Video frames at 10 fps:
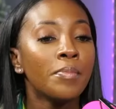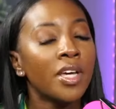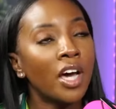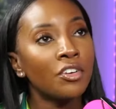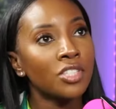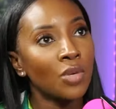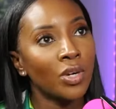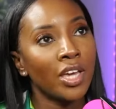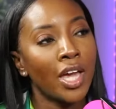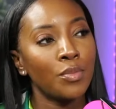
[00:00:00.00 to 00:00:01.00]
and understand
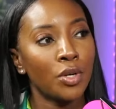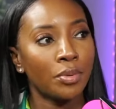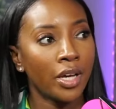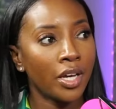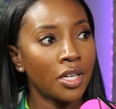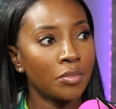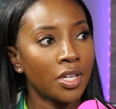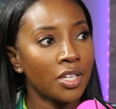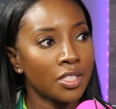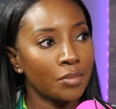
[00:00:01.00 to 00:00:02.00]
what game you're playing
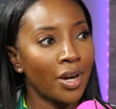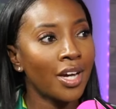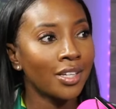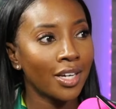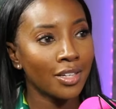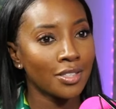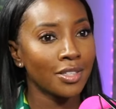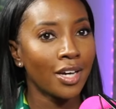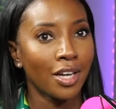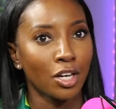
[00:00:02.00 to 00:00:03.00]
because like buying land is
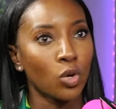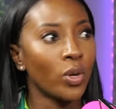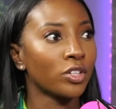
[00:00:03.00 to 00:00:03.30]
not like a quick